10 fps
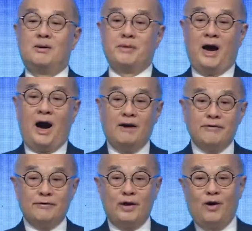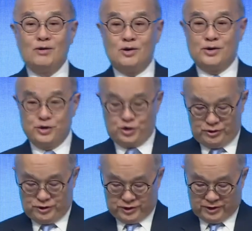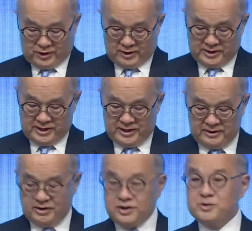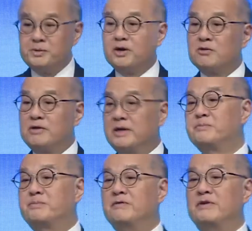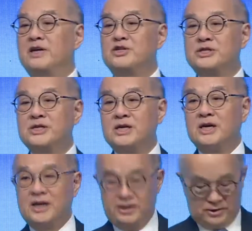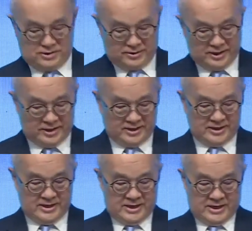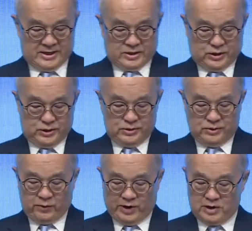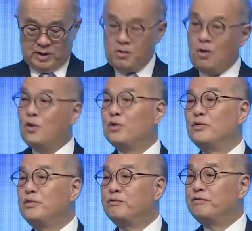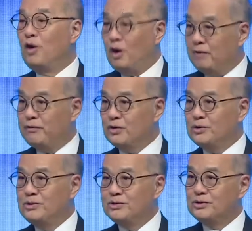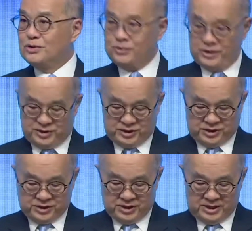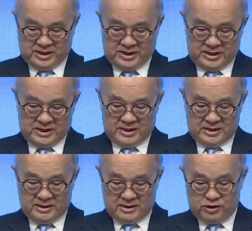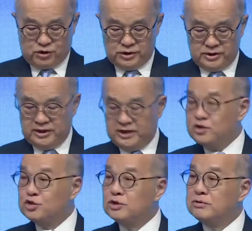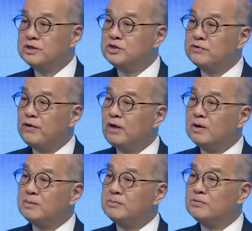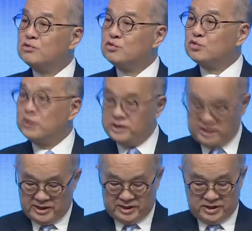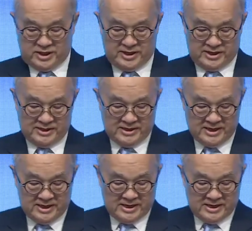On behalf of the Hong Kong Insurance Authority, it is my great privilege and honor to welcome all of you to this Asian Insurance Forum 2019.